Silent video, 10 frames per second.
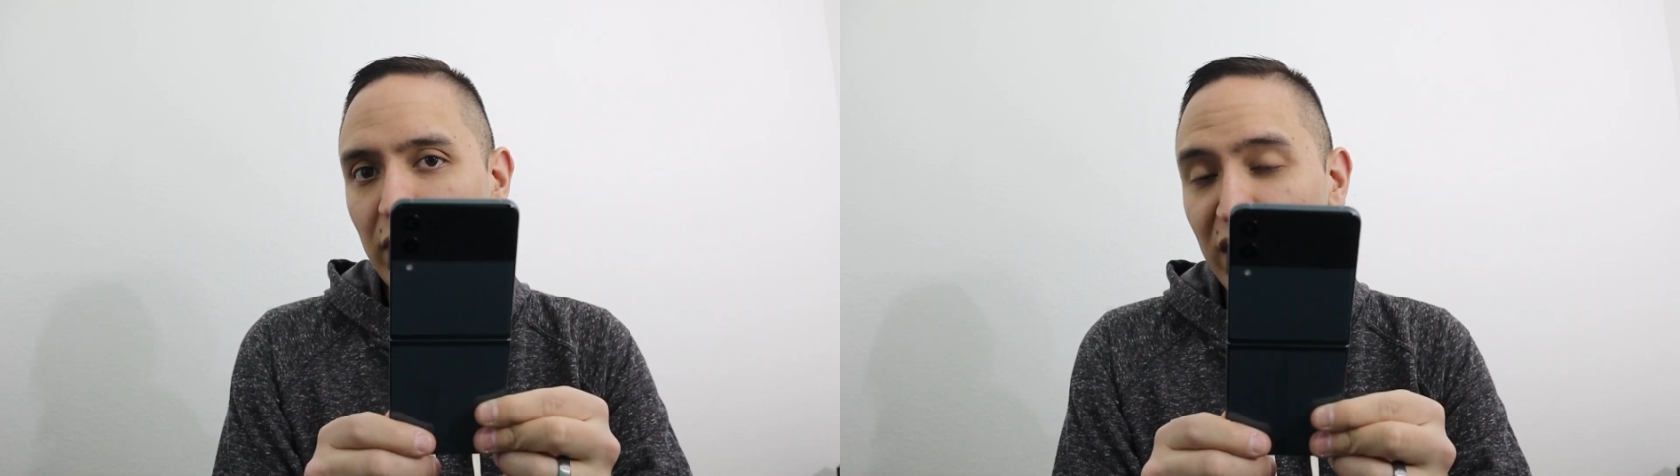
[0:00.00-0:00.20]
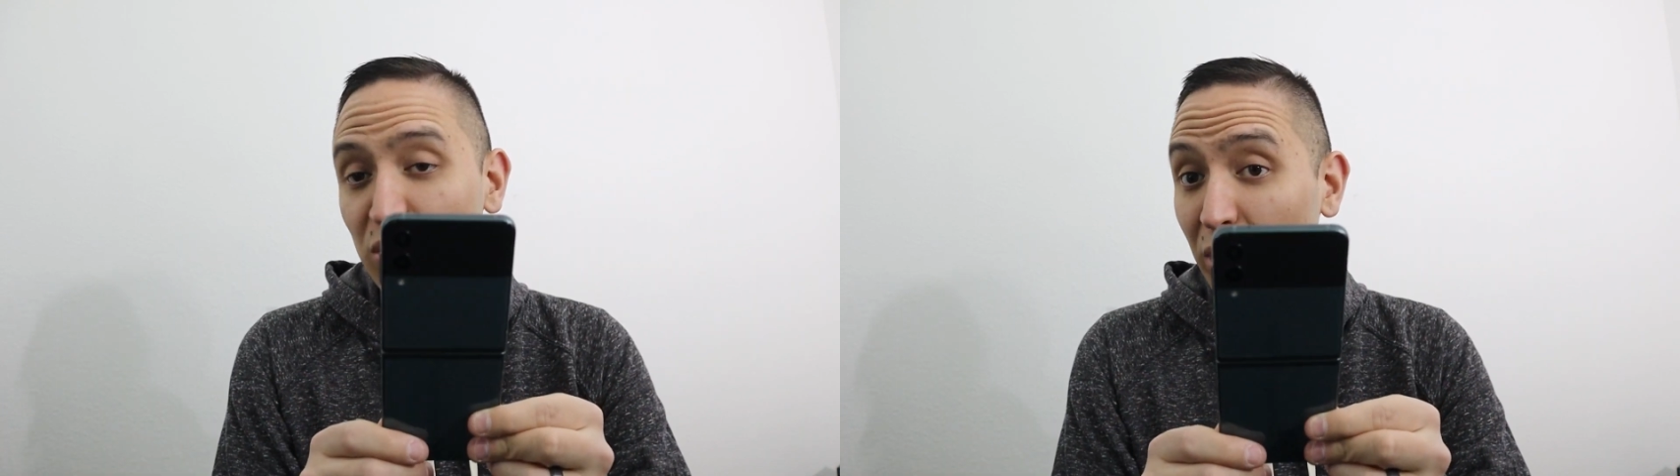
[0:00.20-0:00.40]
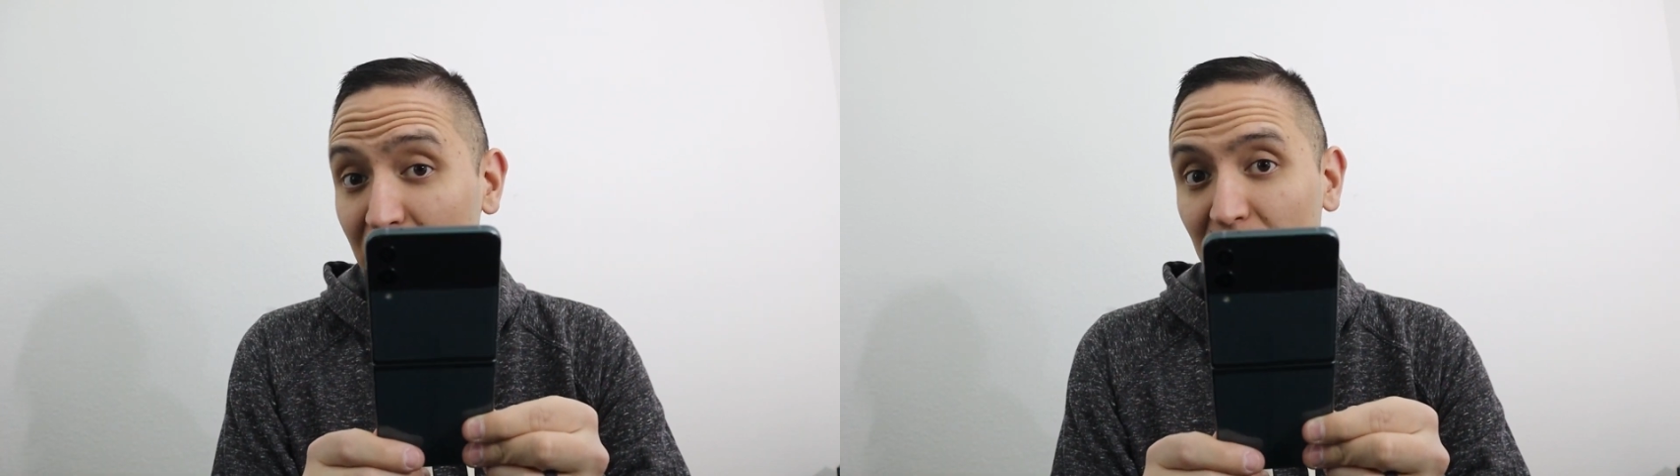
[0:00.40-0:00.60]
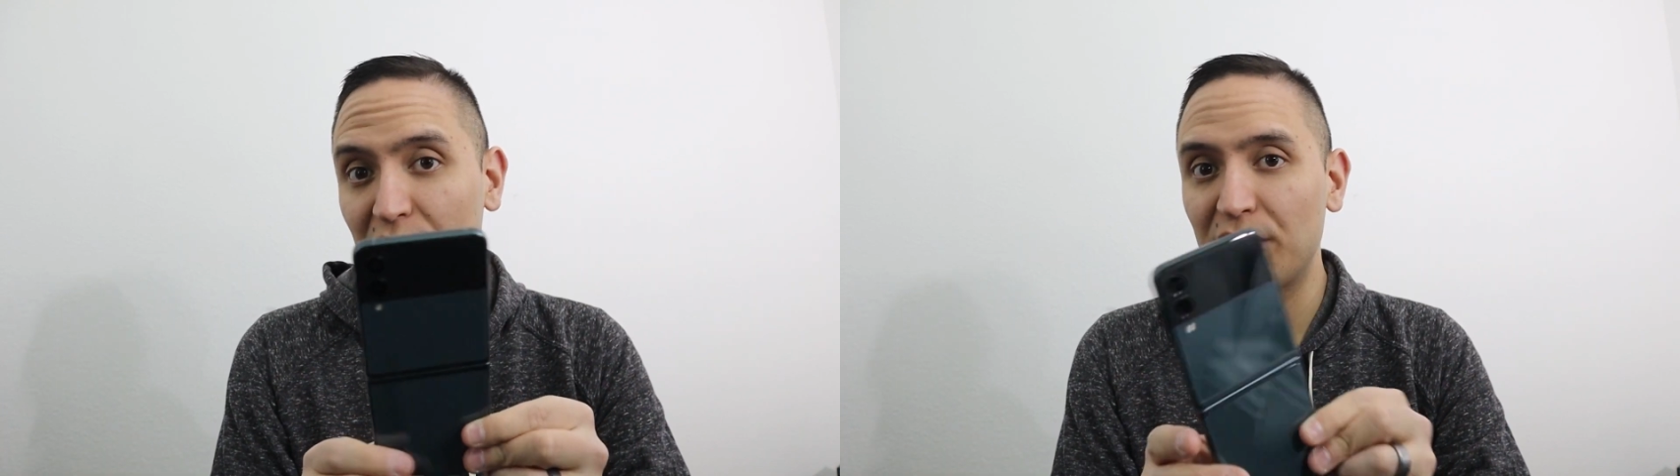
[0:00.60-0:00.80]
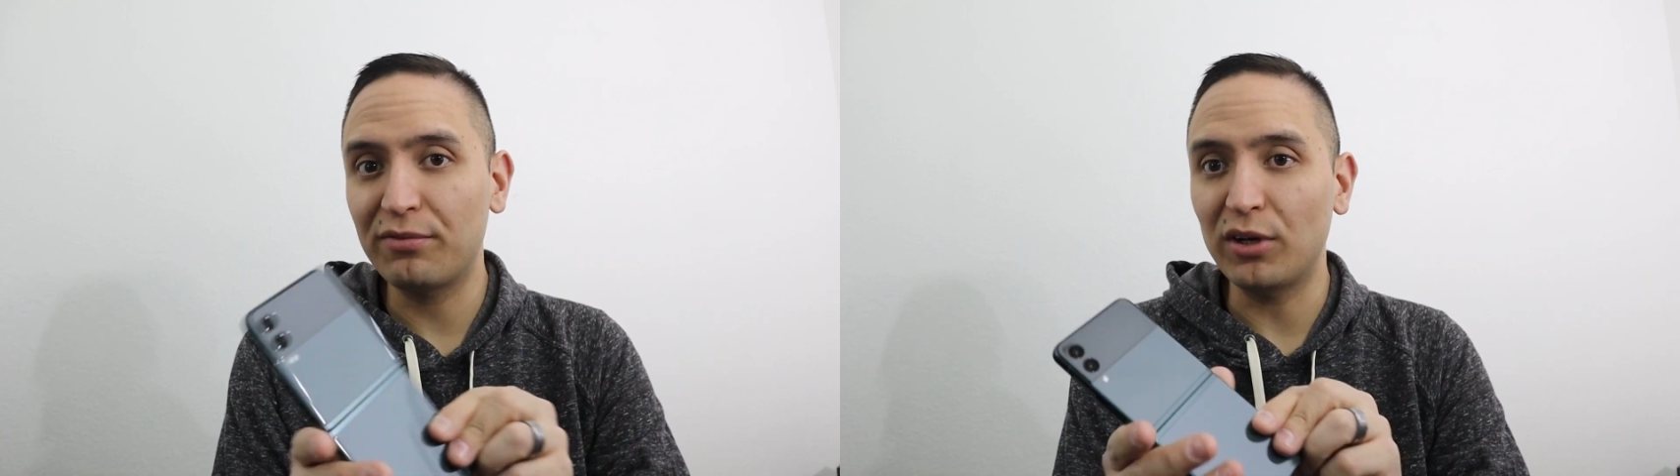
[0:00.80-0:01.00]
and you want to get a
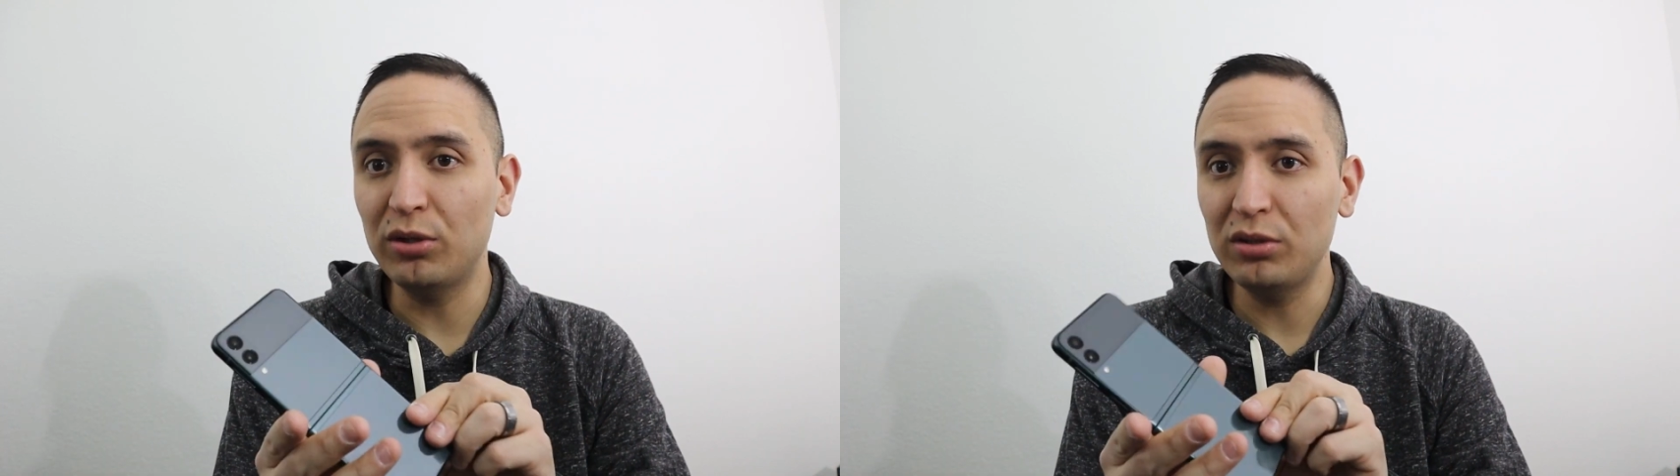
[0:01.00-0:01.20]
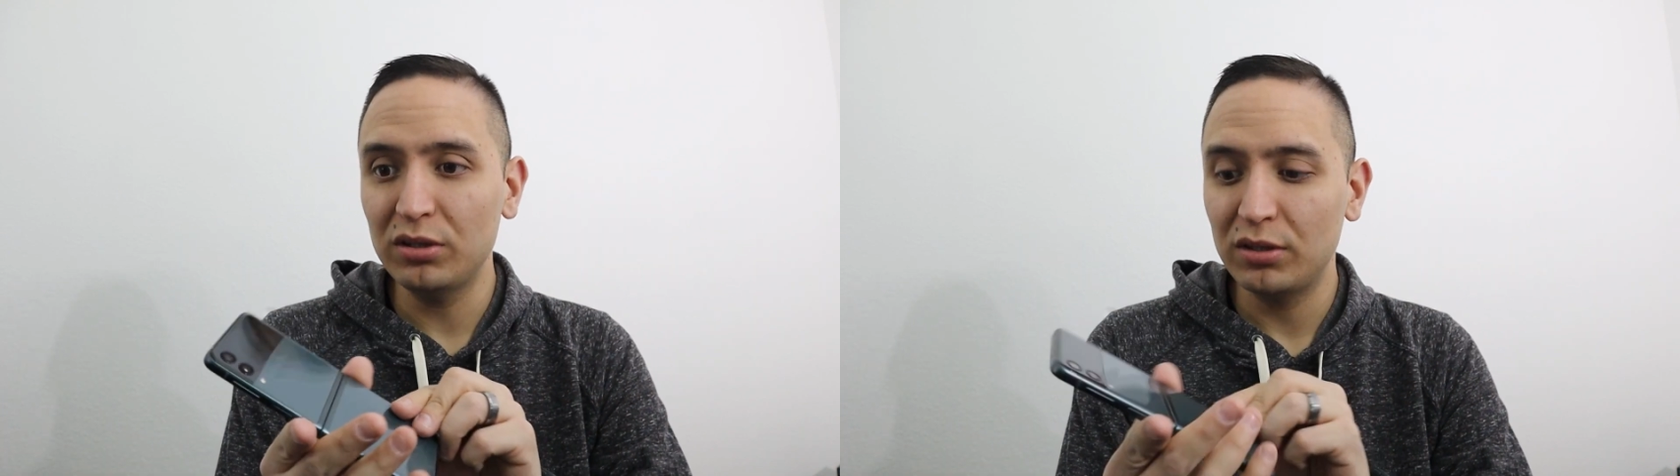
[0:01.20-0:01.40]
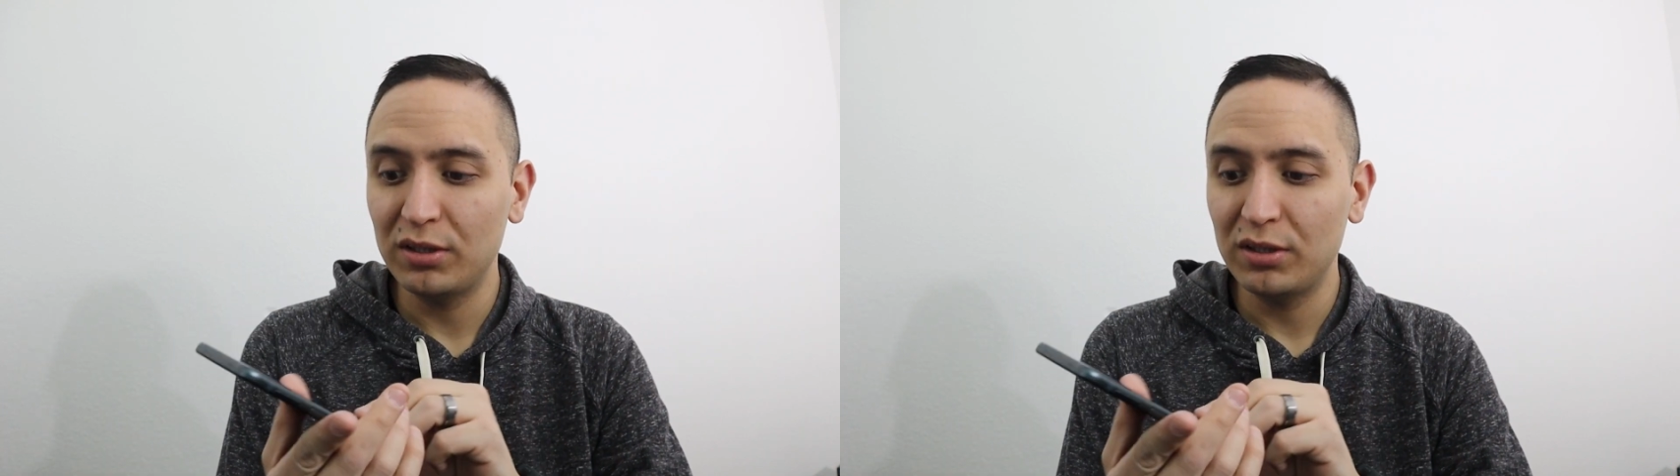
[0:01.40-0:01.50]
good phone,